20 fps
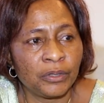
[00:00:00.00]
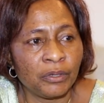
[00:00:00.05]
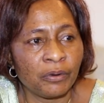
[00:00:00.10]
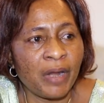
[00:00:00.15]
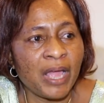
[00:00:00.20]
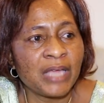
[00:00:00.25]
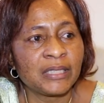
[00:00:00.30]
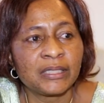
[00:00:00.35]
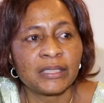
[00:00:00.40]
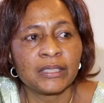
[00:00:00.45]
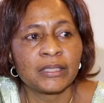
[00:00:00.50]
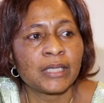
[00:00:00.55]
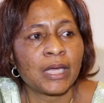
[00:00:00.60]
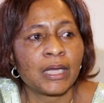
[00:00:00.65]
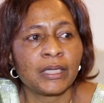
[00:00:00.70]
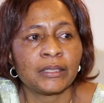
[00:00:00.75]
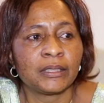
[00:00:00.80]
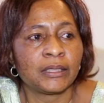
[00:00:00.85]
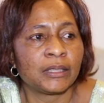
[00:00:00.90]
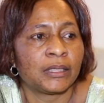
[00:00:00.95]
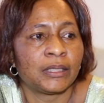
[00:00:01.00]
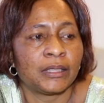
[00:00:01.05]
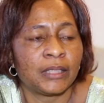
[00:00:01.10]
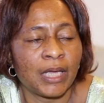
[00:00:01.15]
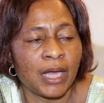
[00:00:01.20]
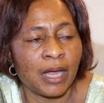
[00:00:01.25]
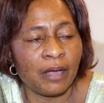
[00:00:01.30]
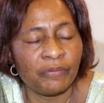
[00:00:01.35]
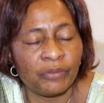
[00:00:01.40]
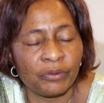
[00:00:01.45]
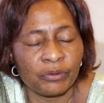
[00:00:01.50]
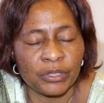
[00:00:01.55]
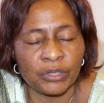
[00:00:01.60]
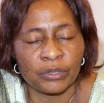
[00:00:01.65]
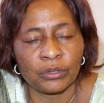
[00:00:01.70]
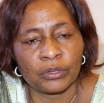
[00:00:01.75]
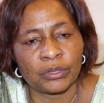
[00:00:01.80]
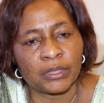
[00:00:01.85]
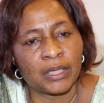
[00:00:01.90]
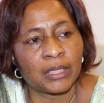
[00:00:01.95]
you write it and they have the
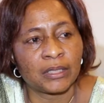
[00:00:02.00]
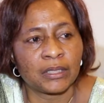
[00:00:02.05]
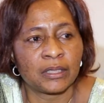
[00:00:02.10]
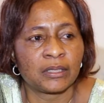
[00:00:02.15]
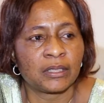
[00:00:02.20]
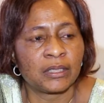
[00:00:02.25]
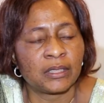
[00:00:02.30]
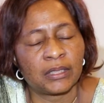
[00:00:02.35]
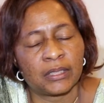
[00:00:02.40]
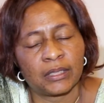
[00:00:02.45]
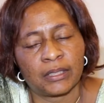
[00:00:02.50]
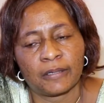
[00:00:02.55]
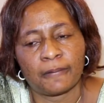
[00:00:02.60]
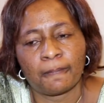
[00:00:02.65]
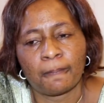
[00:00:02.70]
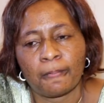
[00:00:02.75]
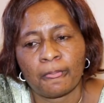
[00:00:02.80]
result at a sitting.